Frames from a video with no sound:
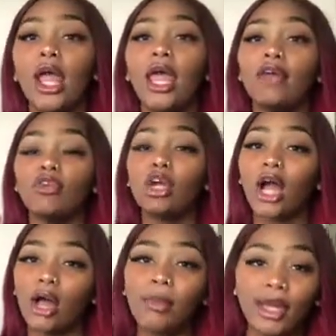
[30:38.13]
if you're
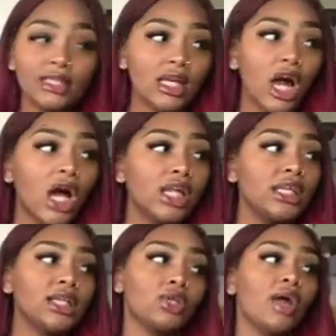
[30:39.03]
coming into college
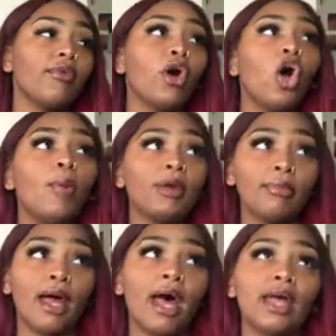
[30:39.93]
that you have an open
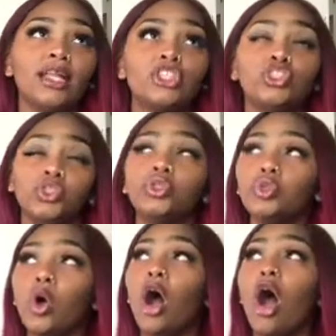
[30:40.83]
mind, that
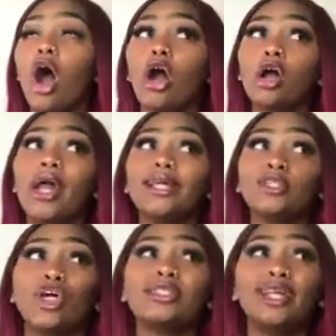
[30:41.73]
you are
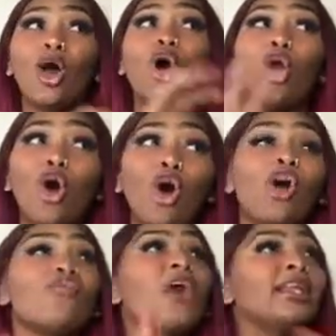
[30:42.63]
exhausting
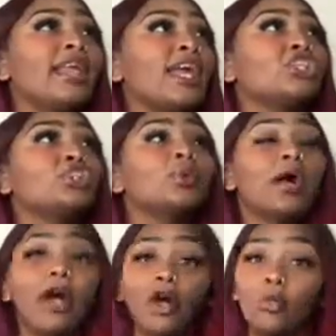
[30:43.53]
all financial
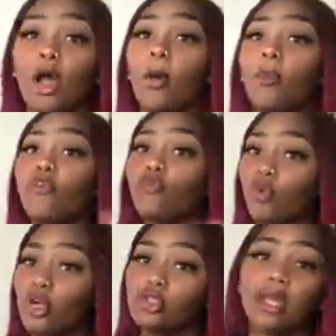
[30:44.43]
help
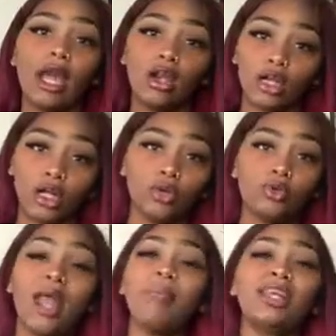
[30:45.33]
before you take out a loan.
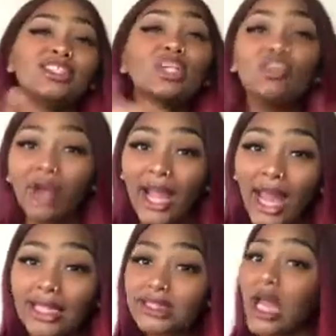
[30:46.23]
That means
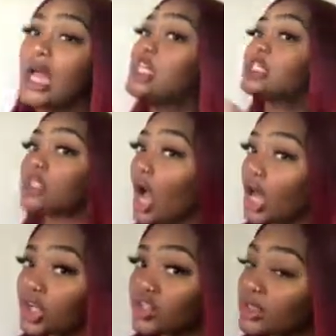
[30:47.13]
grants,
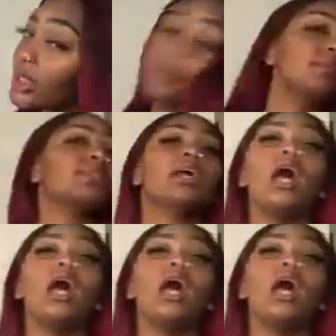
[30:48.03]
scholarships,